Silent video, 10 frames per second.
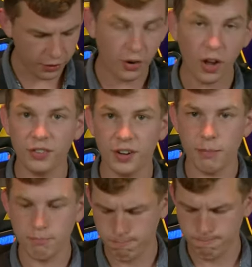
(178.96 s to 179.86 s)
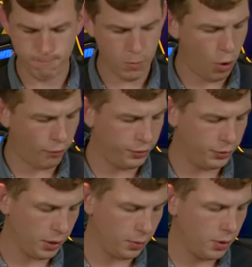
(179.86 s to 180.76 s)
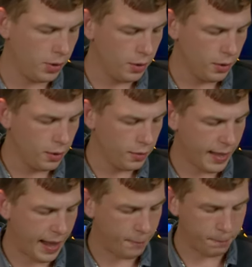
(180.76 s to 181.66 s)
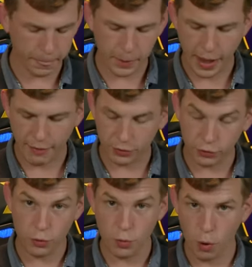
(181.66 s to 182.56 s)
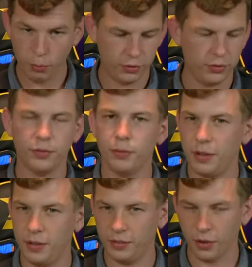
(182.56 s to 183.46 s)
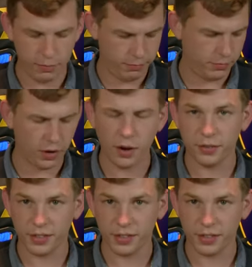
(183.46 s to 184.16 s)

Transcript: charge it up, off you go. Now you have two options, as I kind of